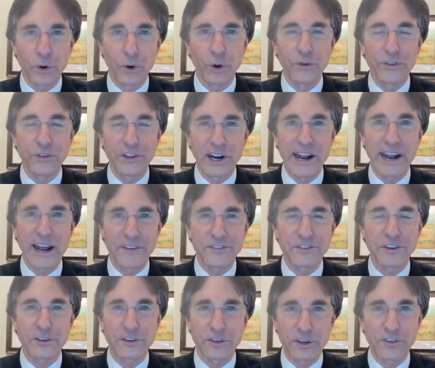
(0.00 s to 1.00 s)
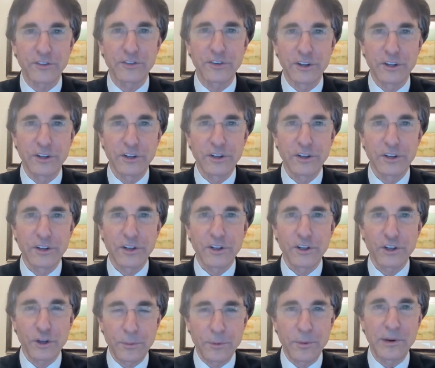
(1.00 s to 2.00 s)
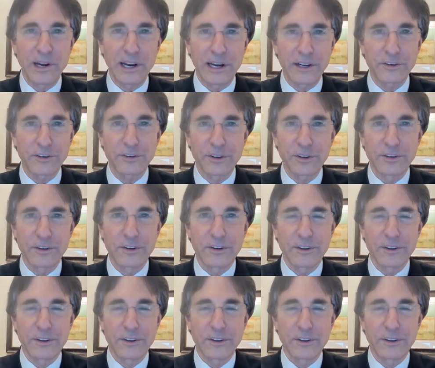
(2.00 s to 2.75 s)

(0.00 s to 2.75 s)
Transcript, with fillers: goal that I have to serve human beings?